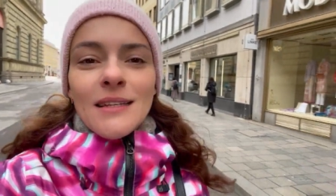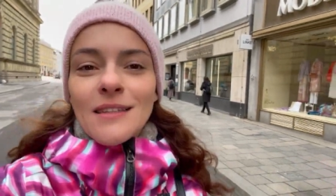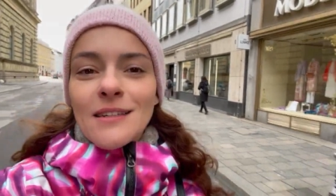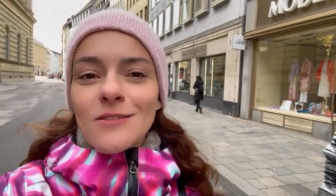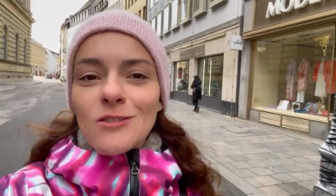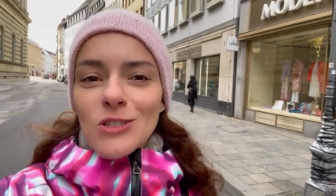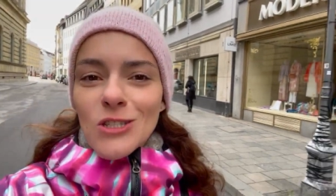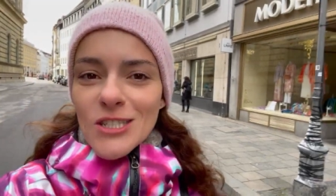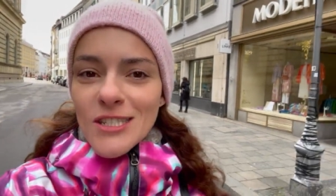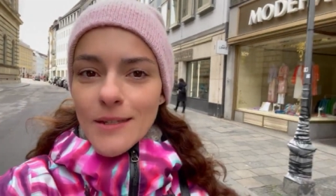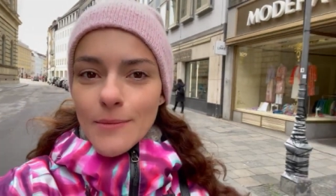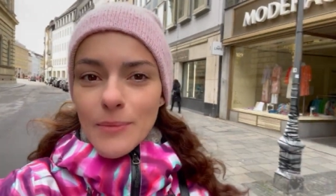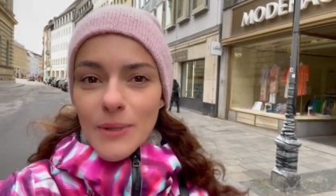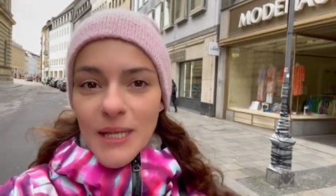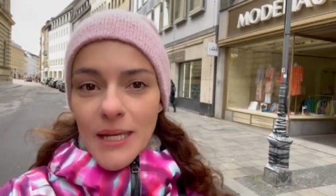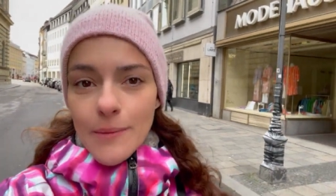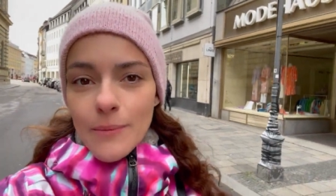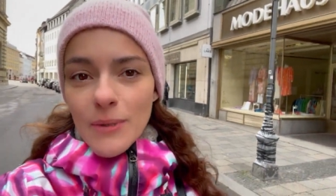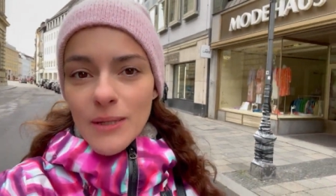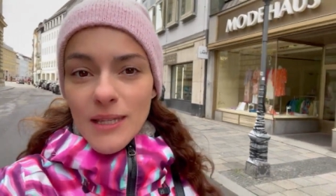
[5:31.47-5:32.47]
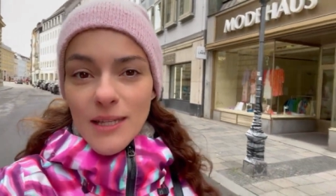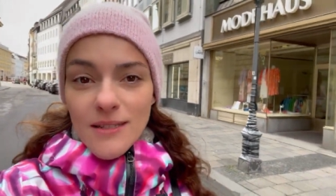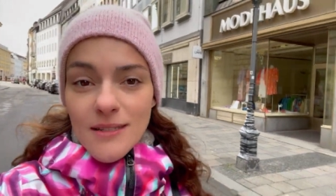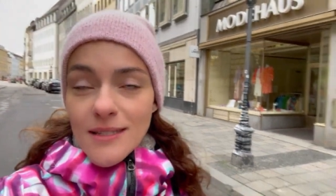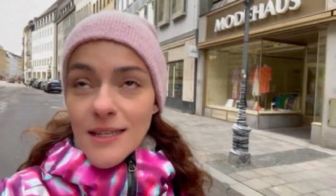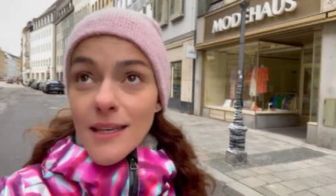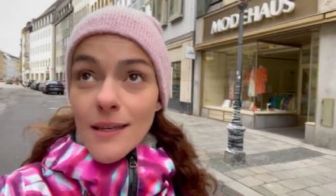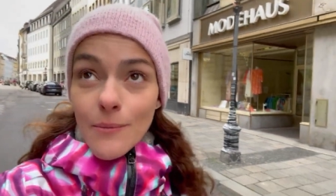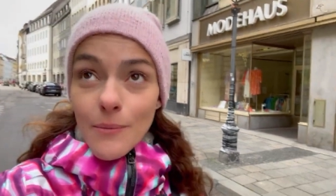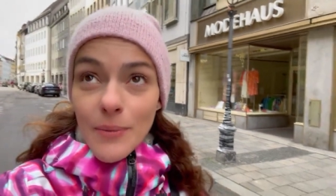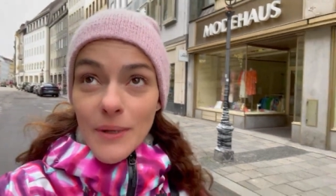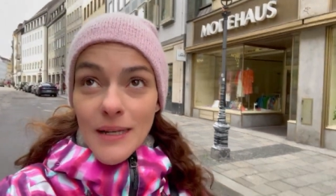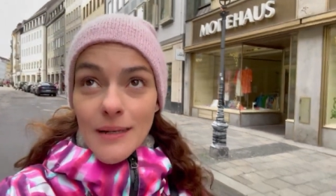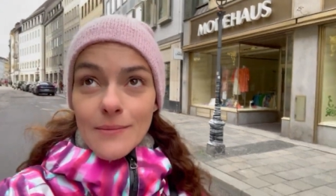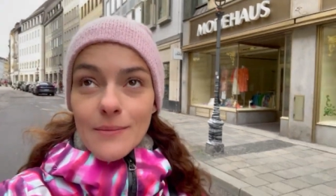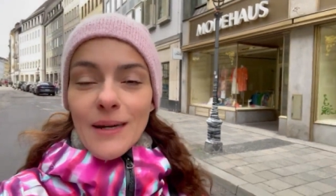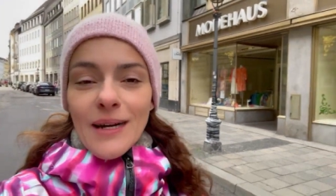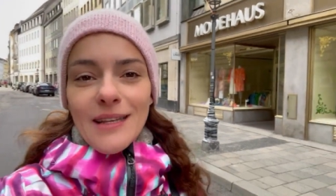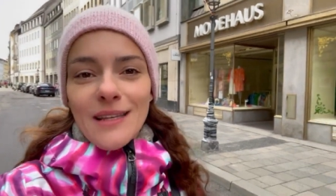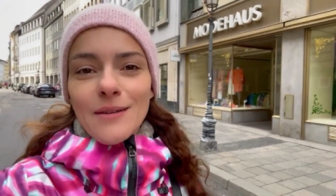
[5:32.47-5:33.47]
I'll show you. If I
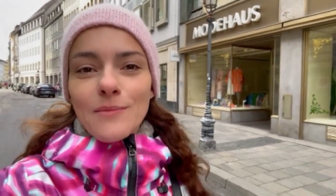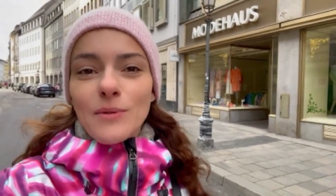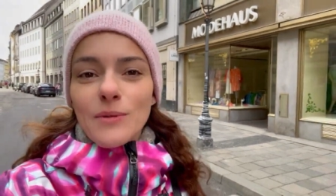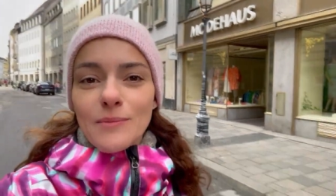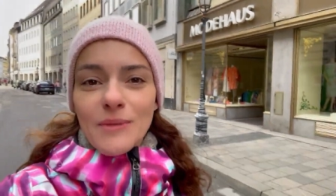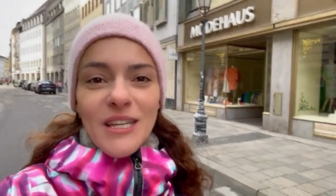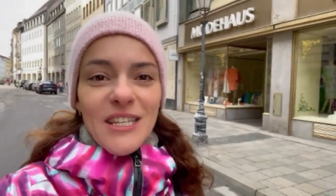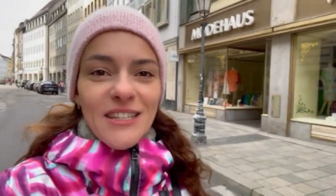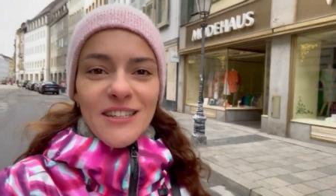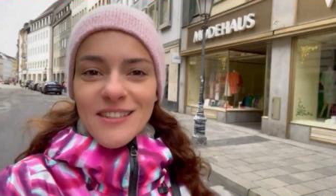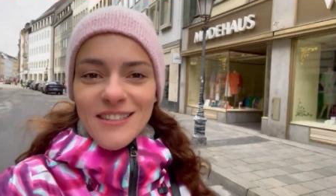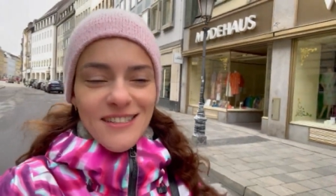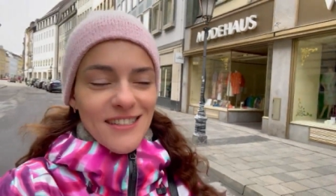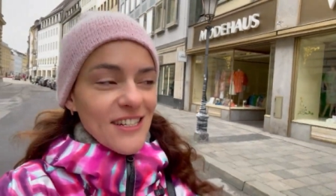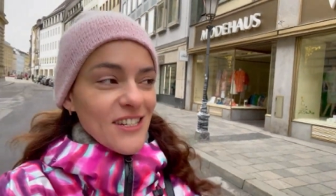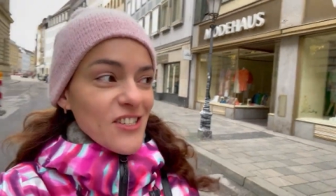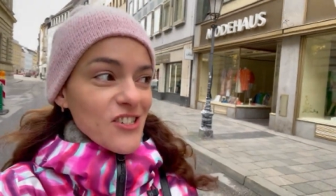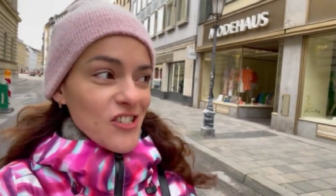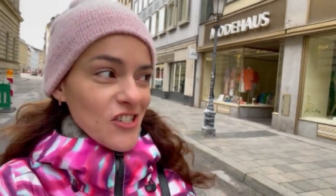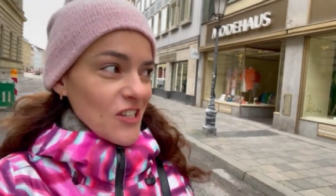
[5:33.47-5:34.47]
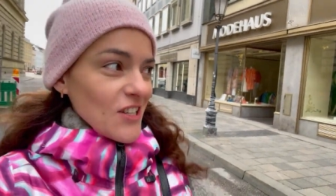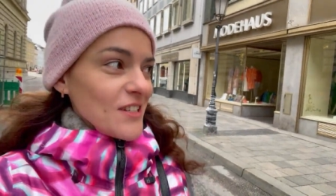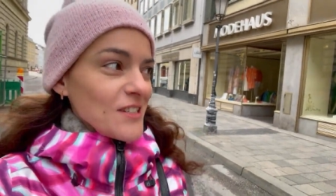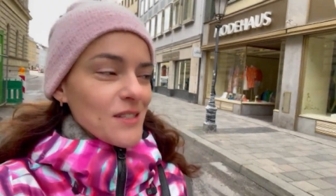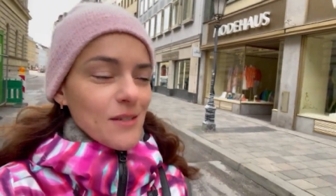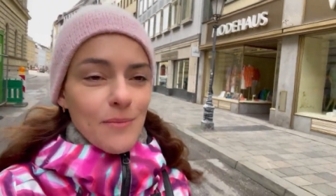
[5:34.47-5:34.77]
were using a gimbal,